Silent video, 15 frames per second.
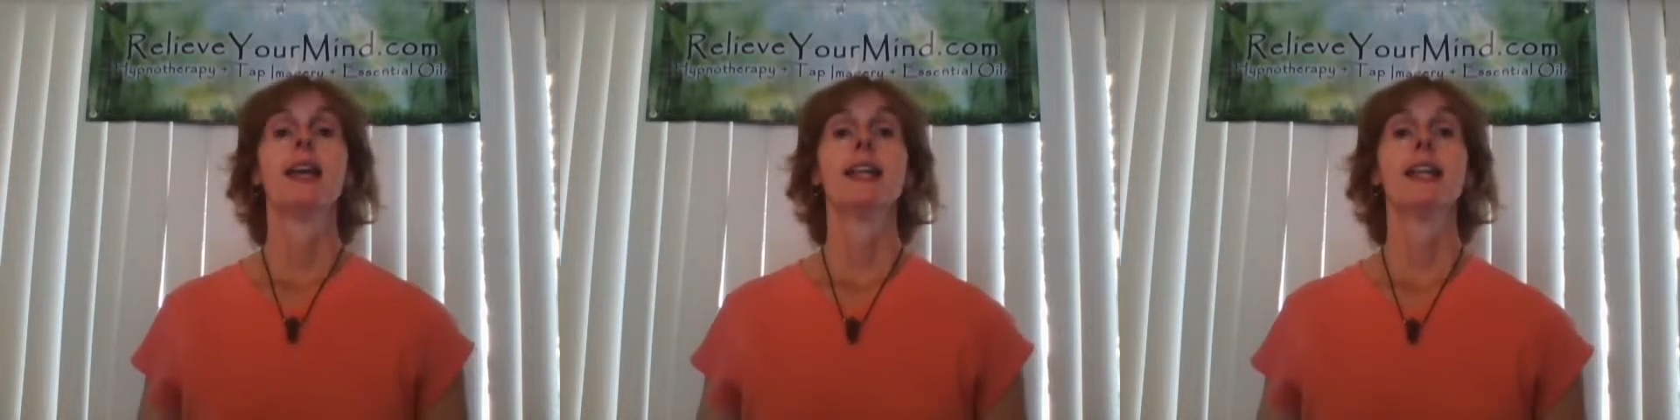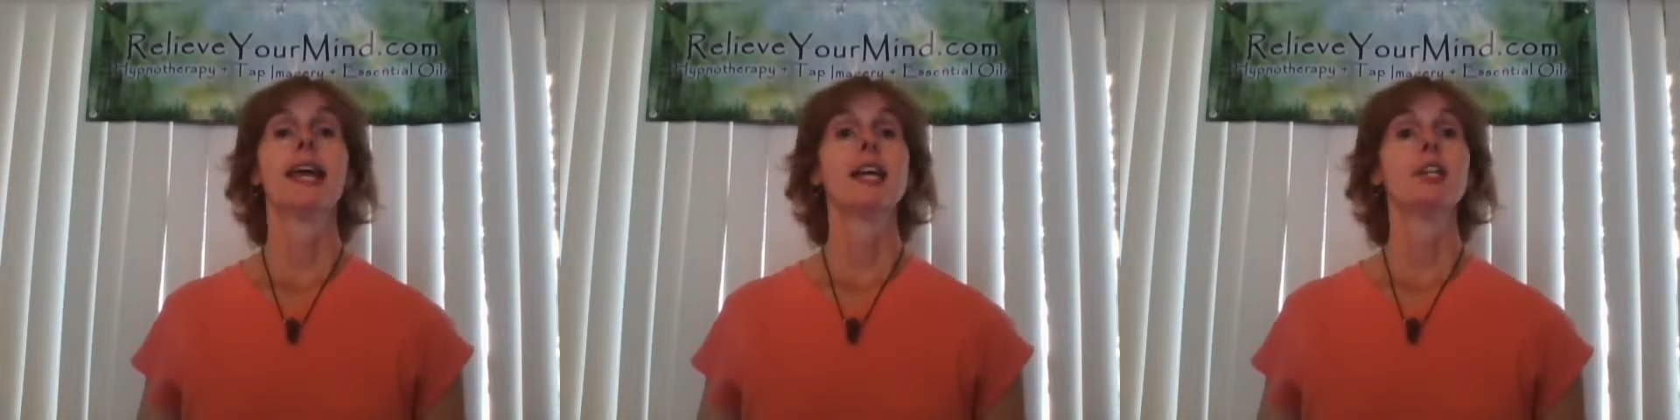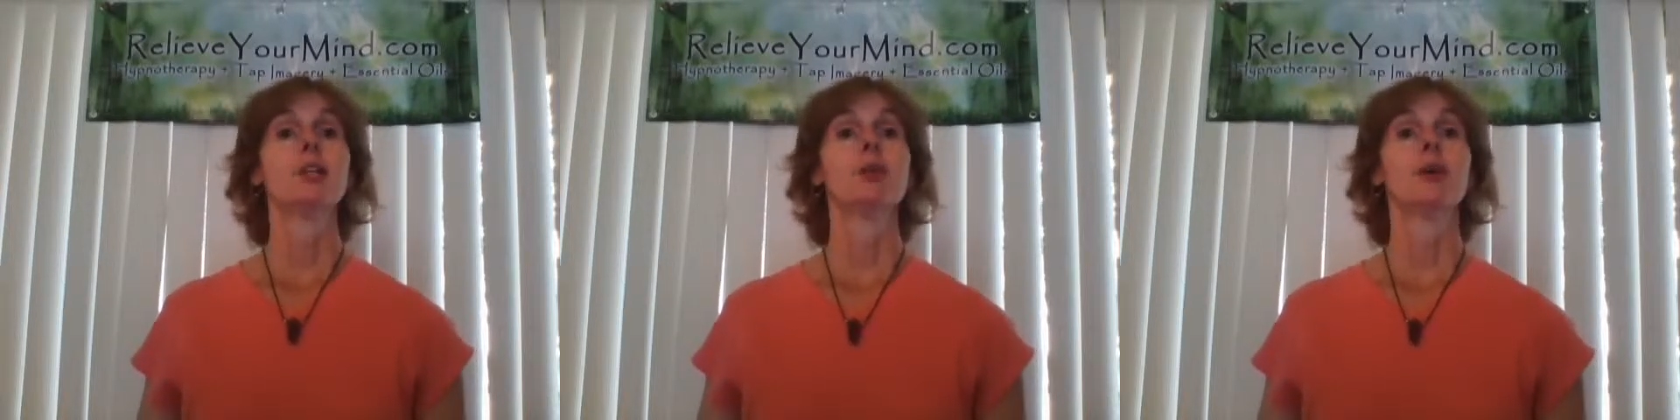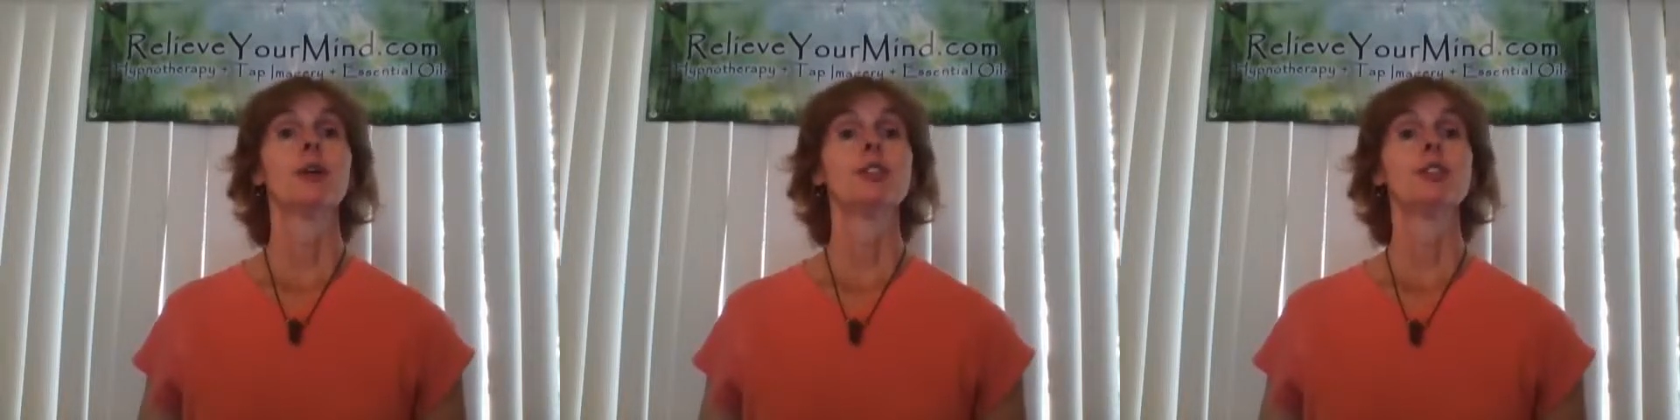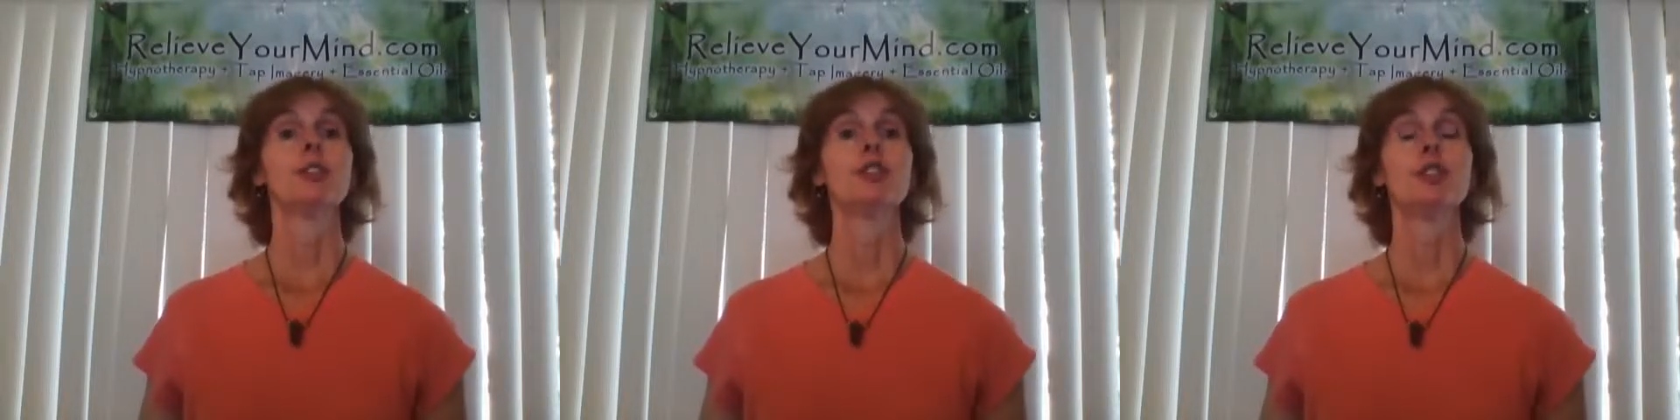Then you
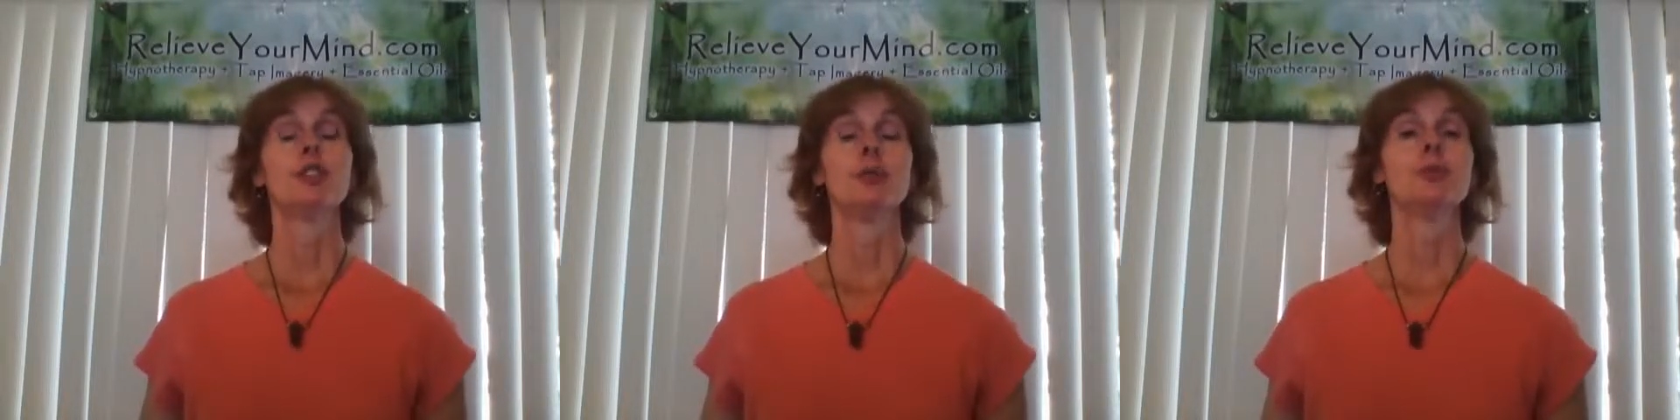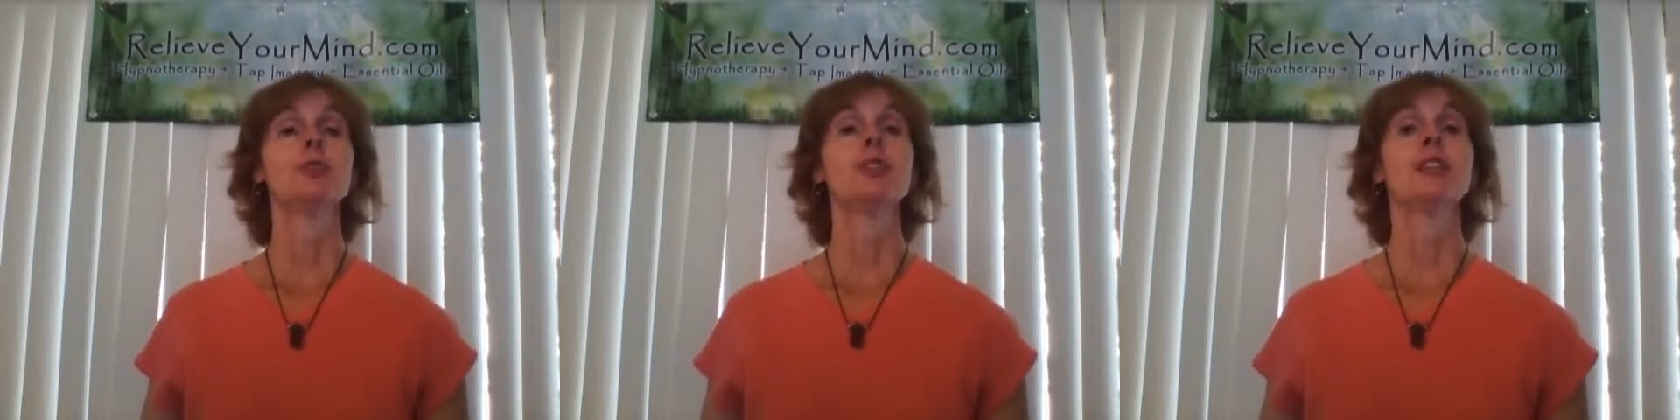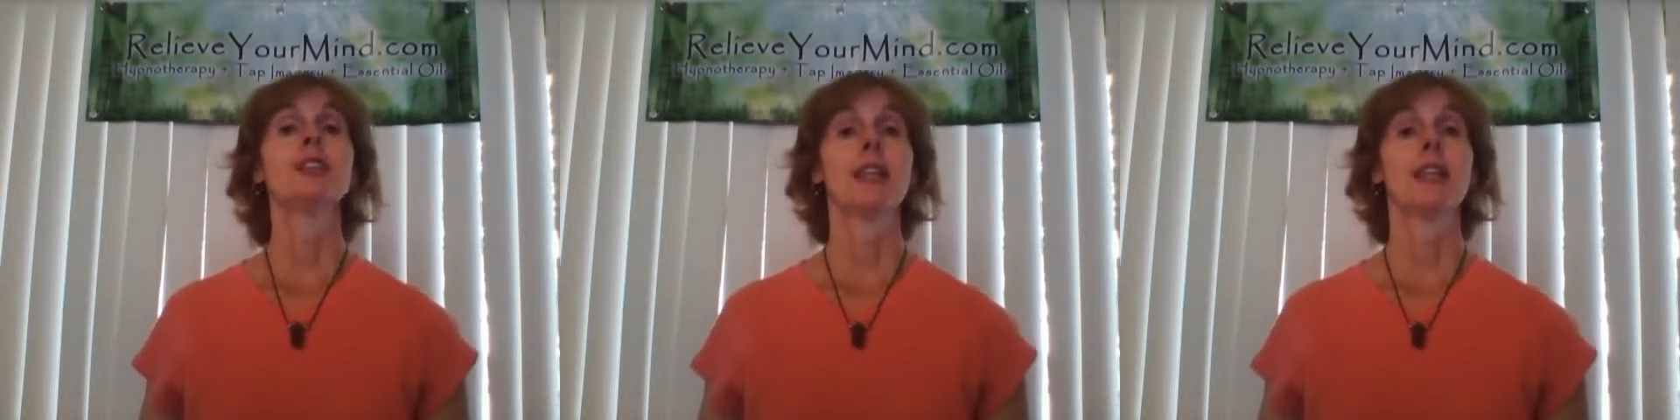want to choose a